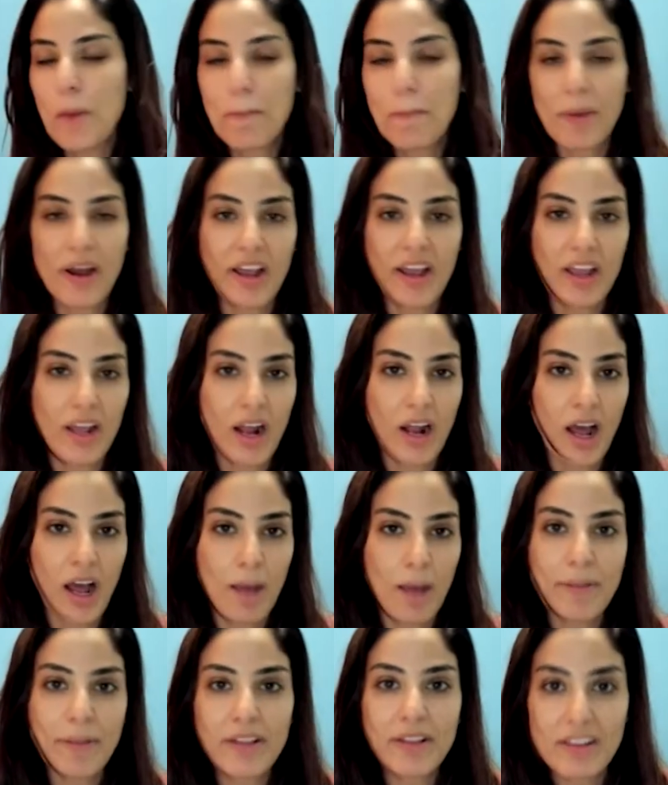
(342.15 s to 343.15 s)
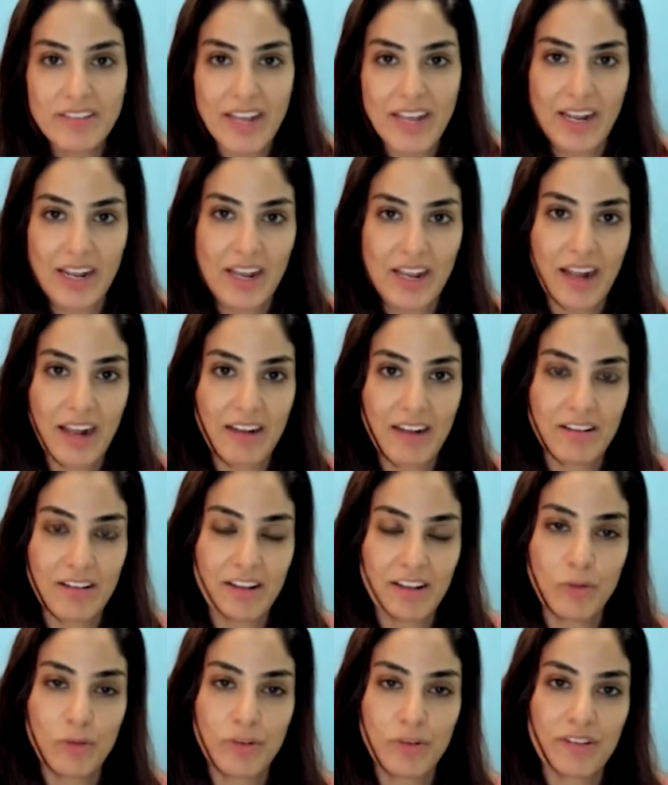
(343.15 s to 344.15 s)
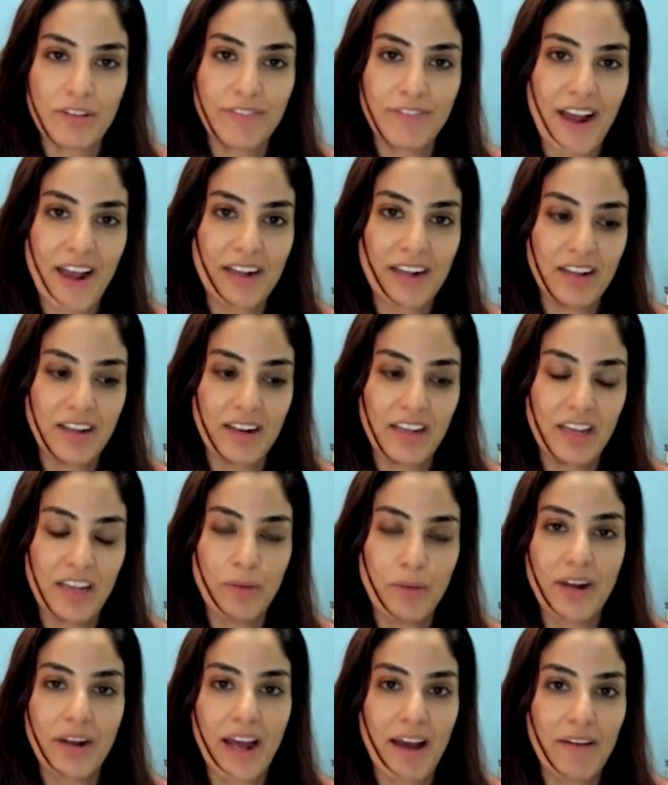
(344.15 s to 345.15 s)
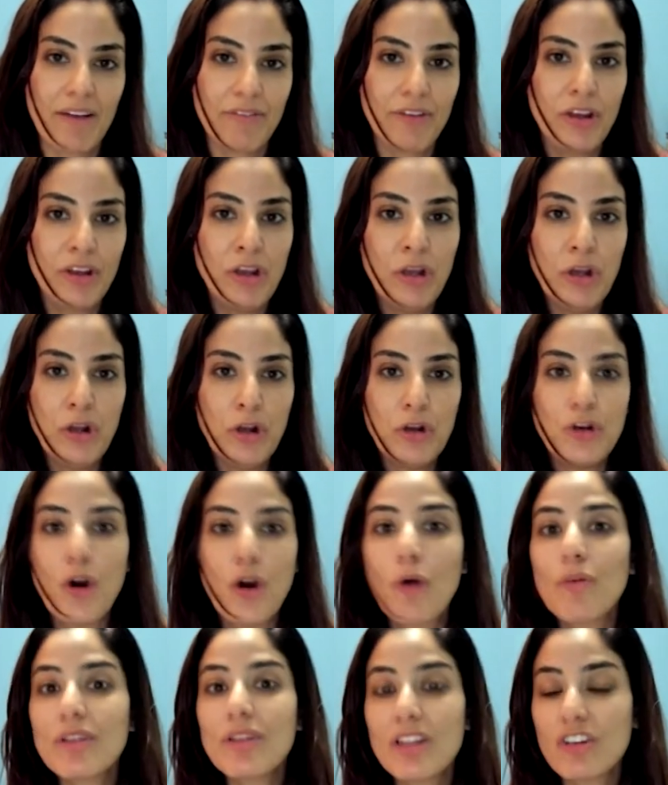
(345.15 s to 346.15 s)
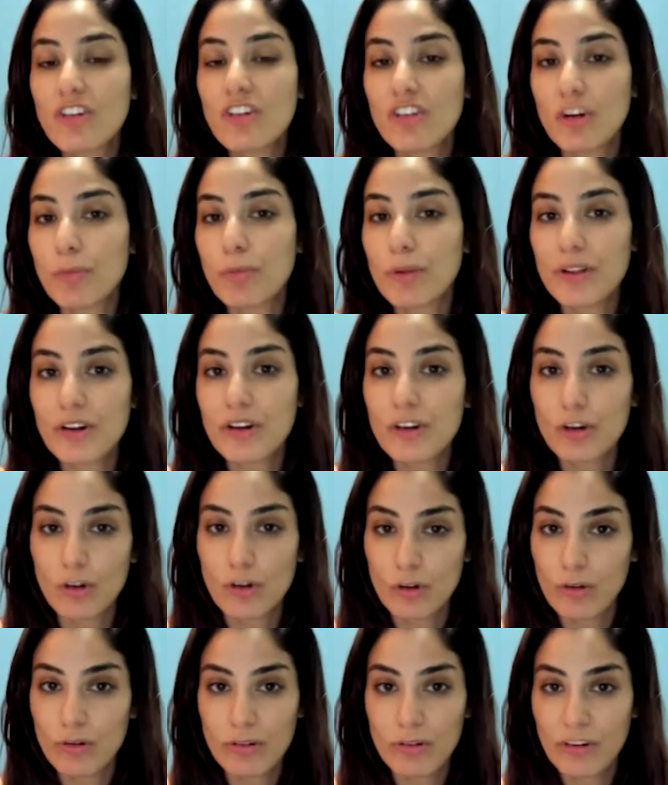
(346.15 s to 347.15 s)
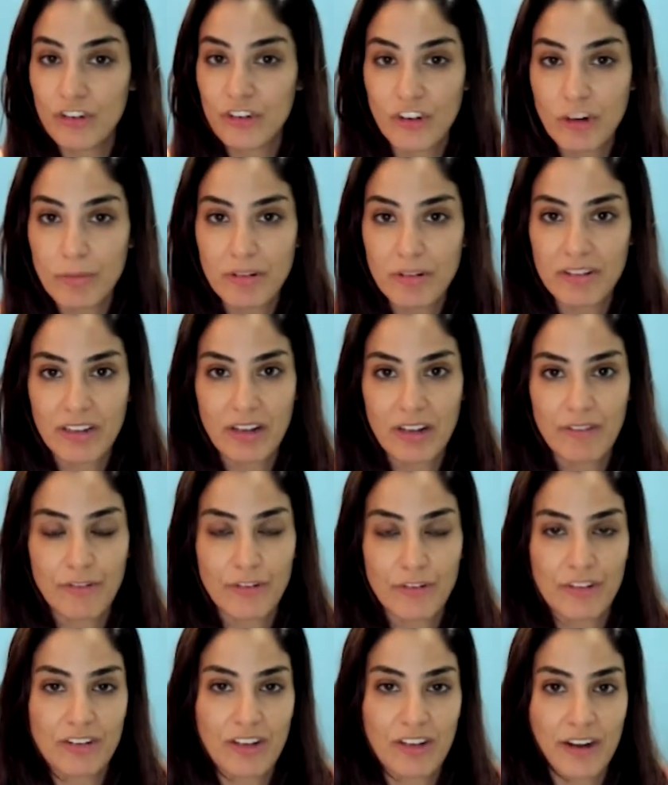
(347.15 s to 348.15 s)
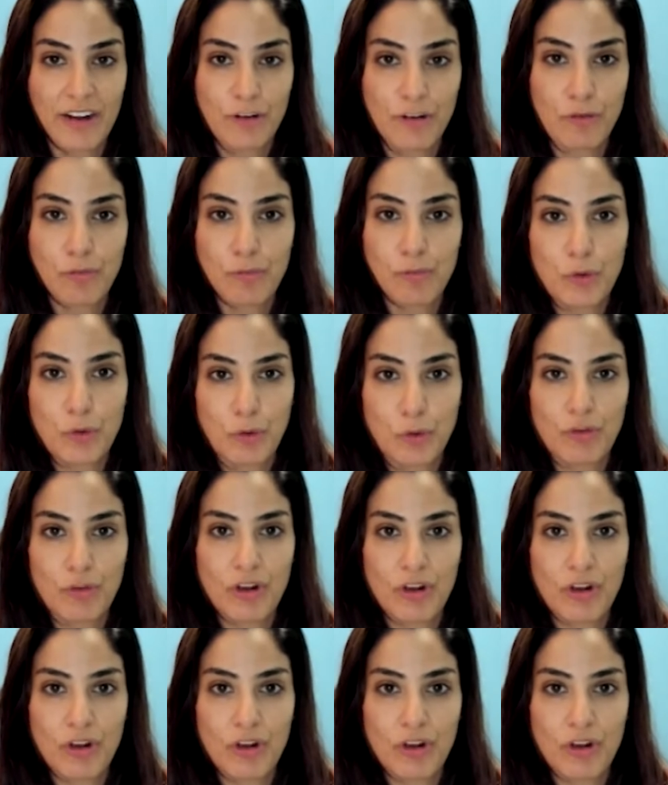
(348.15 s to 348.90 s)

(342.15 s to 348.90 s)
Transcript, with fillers: But uh, militating against this was the fact that he would have no religious or political legitimacy for this kind of move.